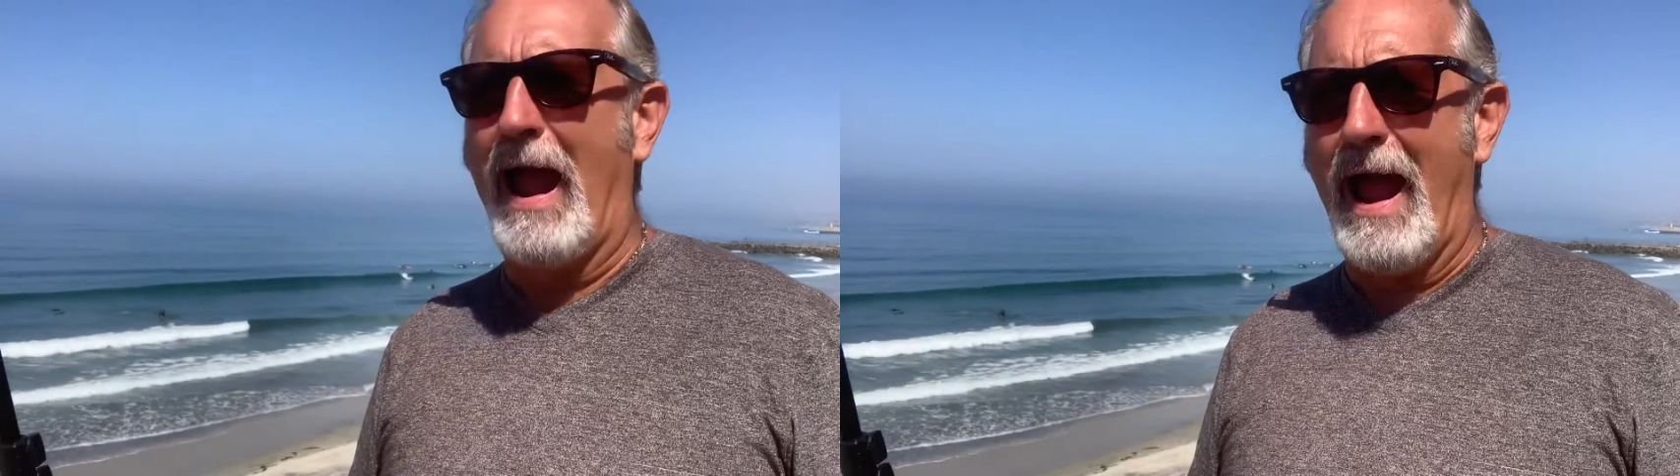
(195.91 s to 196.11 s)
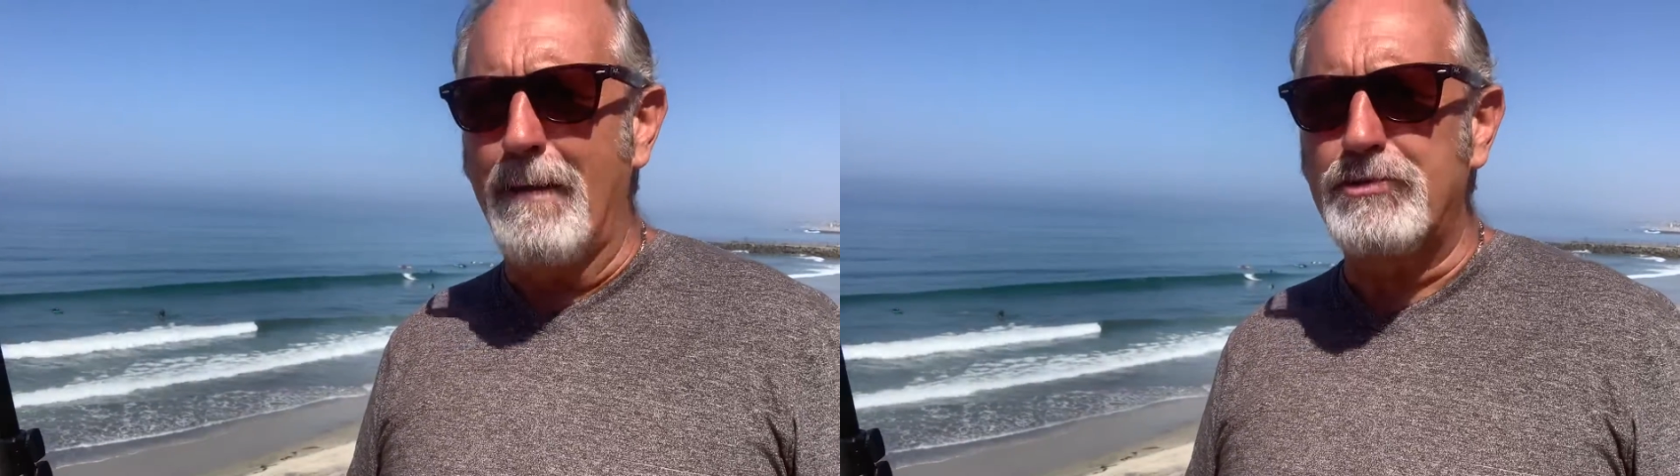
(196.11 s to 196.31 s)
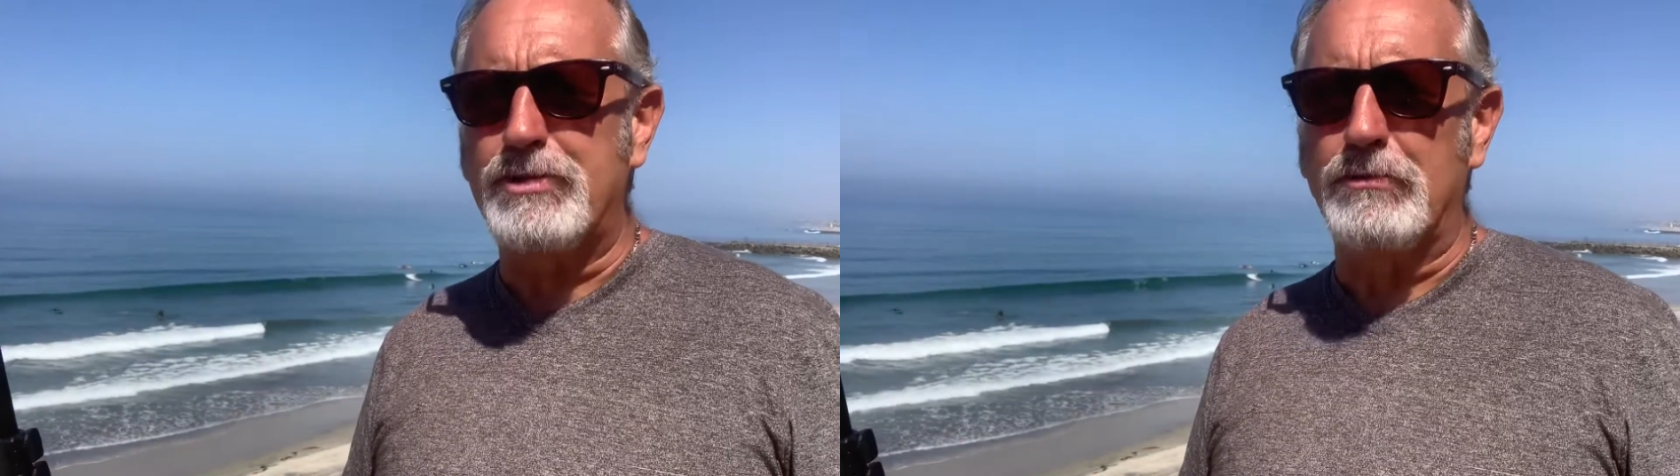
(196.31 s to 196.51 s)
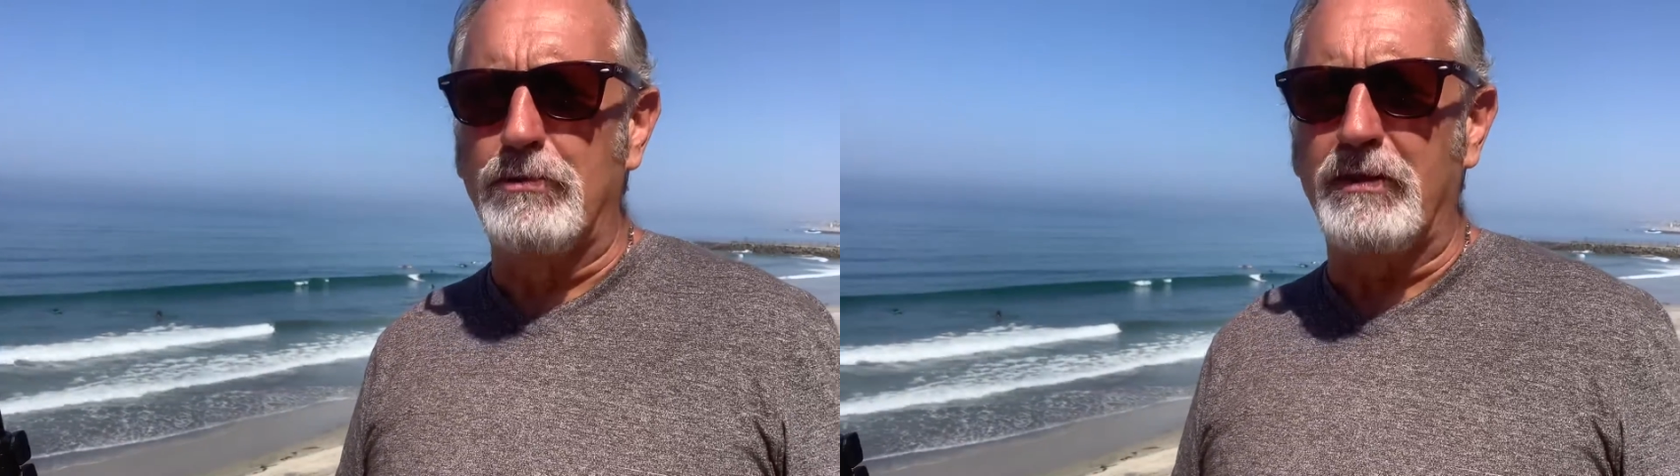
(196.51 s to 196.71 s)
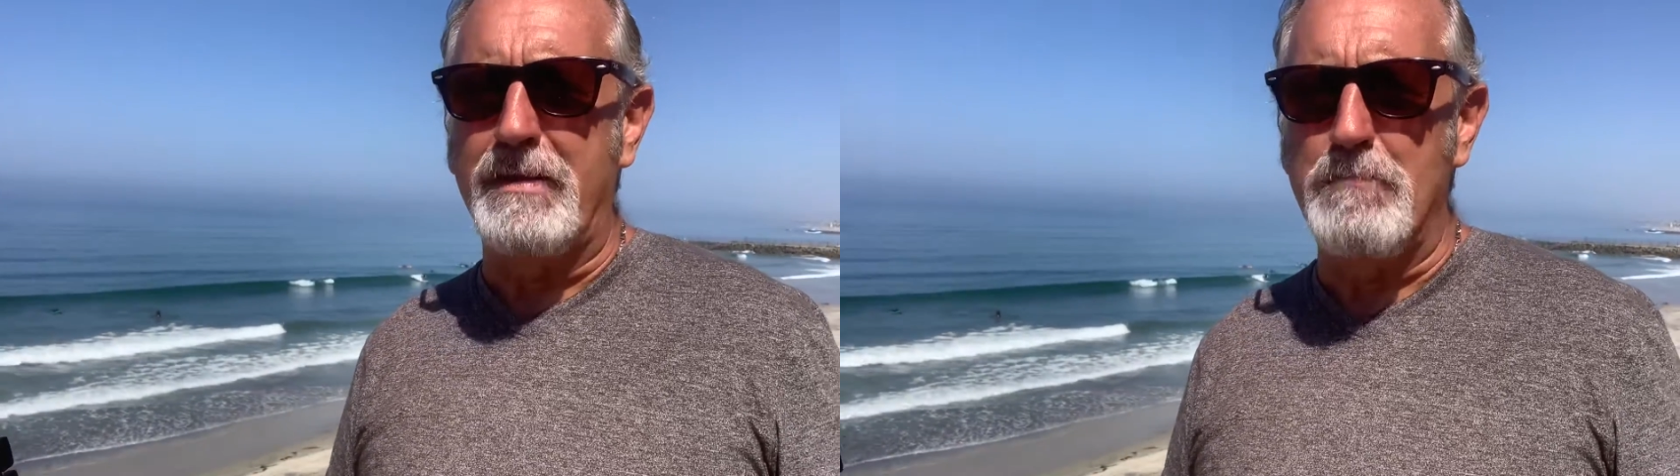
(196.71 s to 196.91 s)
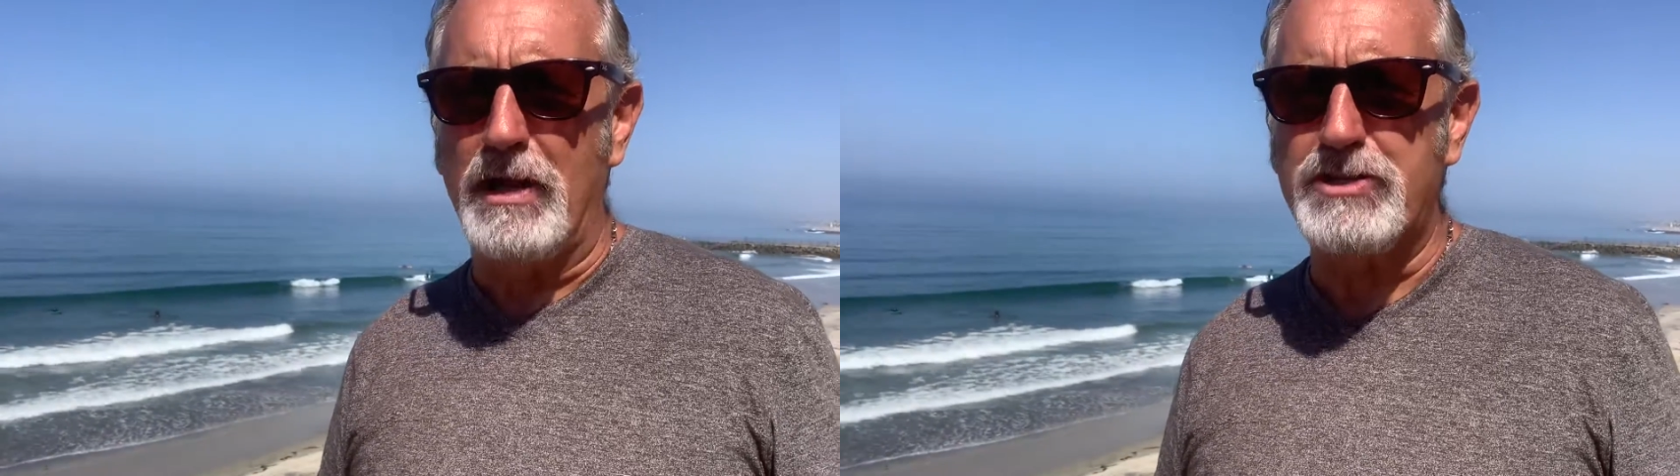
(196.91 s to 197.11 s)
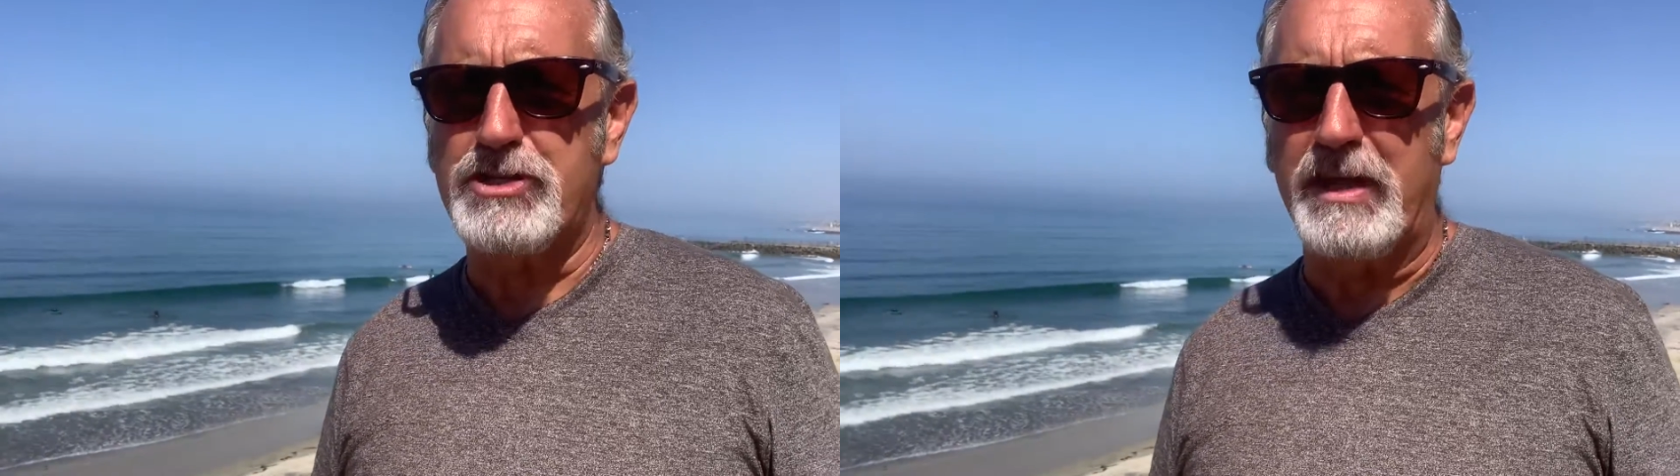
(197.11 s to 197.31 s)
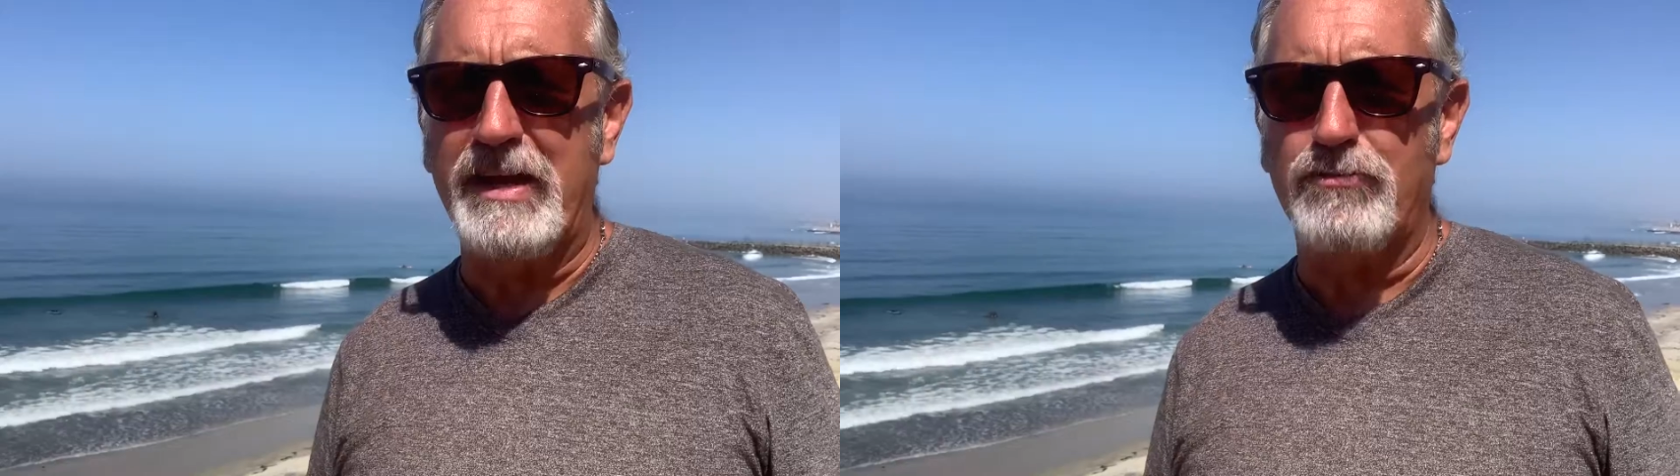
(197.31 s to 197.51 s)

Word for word: absolutely must-sees